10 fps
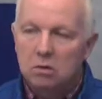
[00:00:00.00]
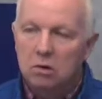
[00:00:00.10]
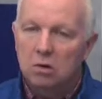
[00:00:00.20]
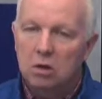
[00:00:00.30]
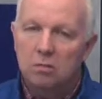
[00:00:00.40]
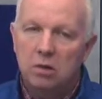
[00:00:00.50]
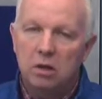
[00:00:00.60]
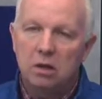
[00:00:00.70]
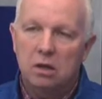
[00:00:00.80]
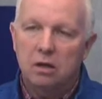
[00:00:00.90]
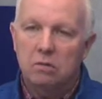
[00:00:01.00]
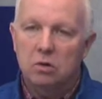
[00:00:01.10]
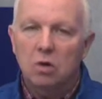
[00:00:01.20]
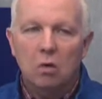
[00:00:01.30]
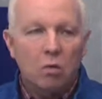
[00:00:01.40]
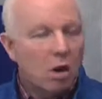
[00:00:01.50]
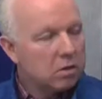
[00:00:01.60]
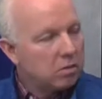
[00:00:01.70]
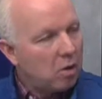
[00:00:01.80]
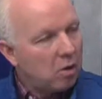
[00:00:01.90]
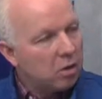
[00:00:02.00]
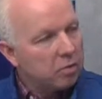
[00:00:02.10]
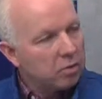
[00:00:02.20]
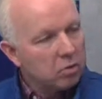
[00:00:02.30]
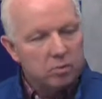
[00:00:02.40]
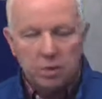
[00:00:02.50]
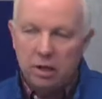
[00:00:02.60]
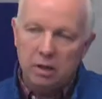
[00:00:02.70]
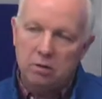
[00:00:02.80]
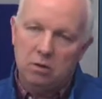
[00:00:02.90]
They're going to walk the ball up a little bit.